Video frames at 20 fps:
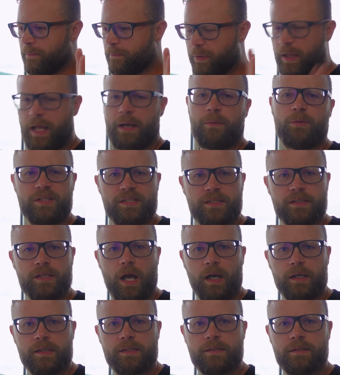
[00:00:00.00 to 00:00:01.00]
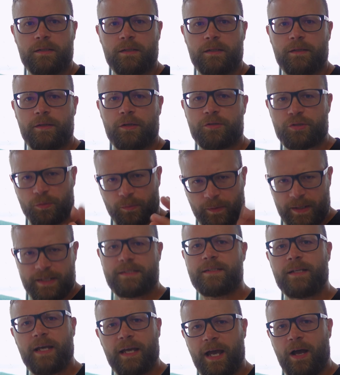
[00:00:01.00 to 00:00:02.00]
Plywood sucks. There's a
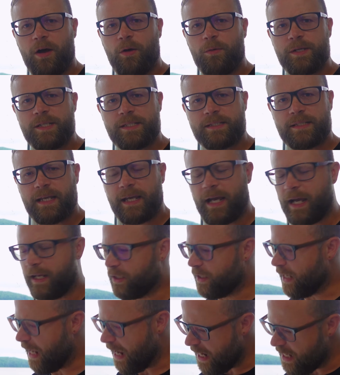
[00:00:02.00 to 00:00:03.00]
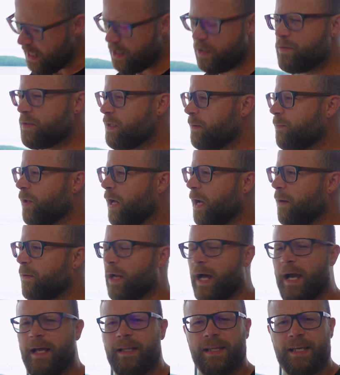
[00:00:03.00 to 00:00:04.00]
reason I always say I hate using plywood.
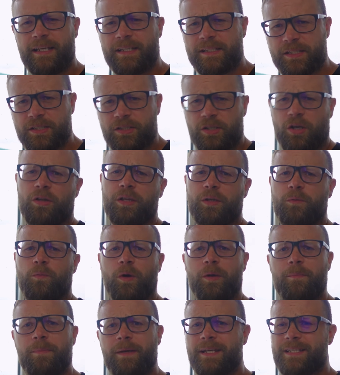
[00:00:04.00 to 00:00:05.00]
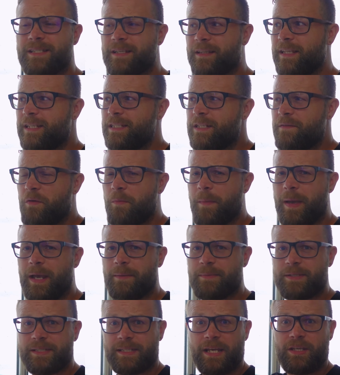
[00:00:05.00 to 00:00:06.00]
I like solid wood because at least if you make a
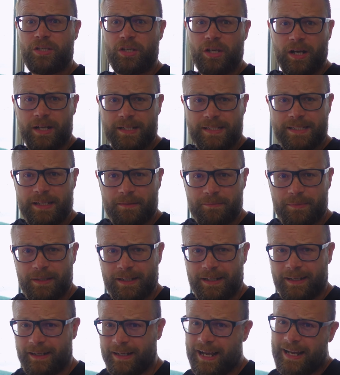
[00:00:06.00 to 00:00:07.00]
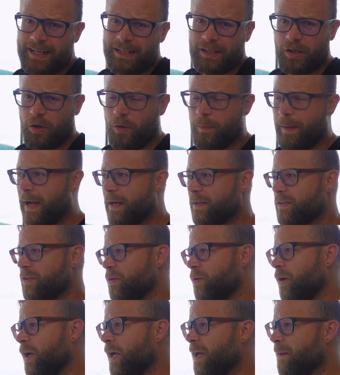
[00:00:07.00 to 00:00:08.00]
mistake, you got something to kind of go back
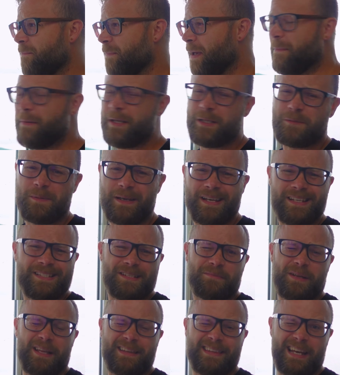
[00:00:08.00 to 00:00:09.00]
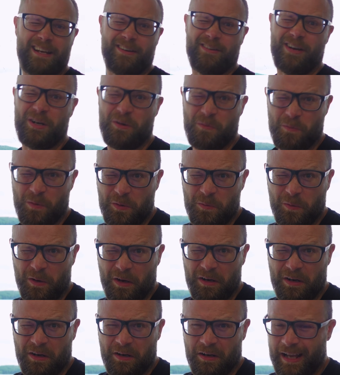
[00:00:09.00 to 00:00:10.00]
to. Maybe it's because I'm not that great a
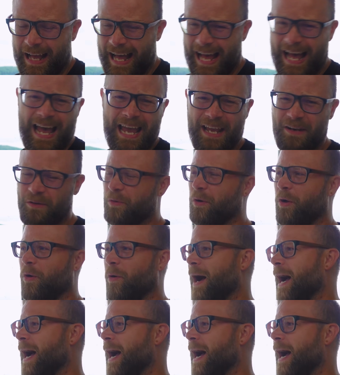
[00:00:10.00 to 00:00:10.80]
woodworker. I don't know.